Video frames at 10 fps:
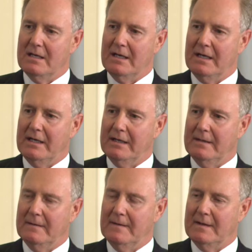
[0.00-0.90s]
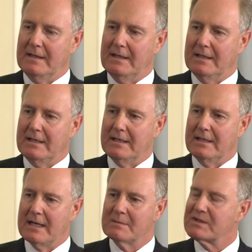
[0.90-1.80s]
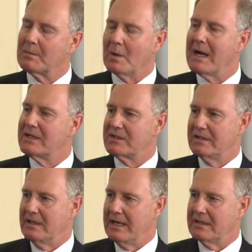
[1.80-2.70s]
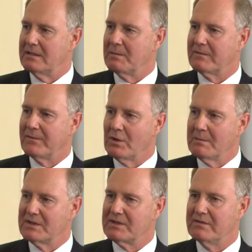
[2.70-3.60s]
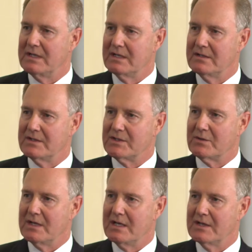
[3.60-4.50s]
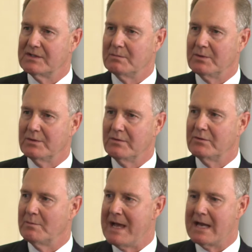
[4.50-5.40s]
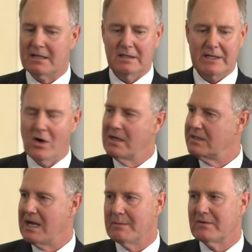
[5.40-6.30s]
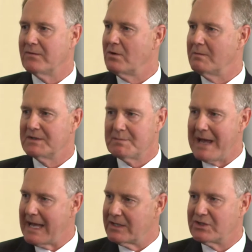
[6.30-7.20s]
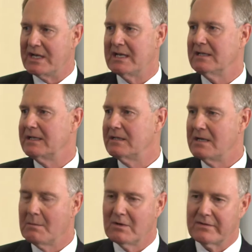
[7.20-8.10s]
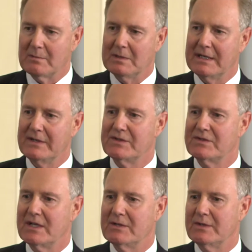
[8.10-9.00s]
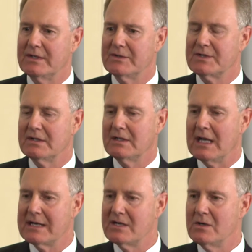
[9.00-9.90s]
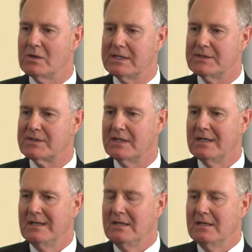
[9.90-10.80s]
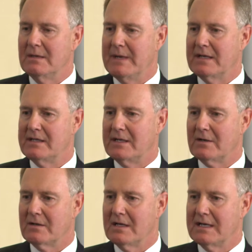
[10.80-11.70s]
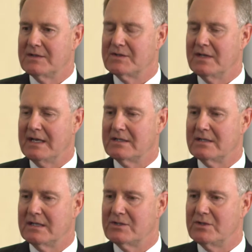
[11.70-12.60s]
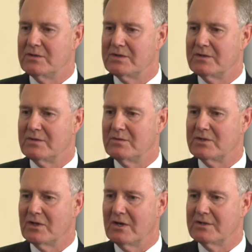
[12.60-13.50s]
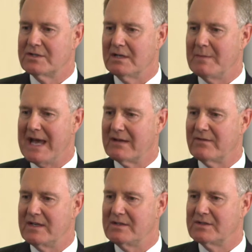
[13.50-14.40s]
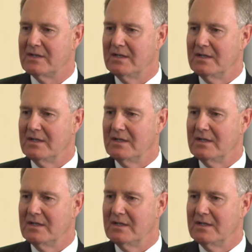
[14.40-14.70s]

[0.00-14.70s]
uh, and I'm surprised at that. The performance of the industry has improved dramatically. On-time performance, baggage handling, the number of complaints, et cetera. There's a lot of noise about the airlines that uh, choose to charge uh, bag fees,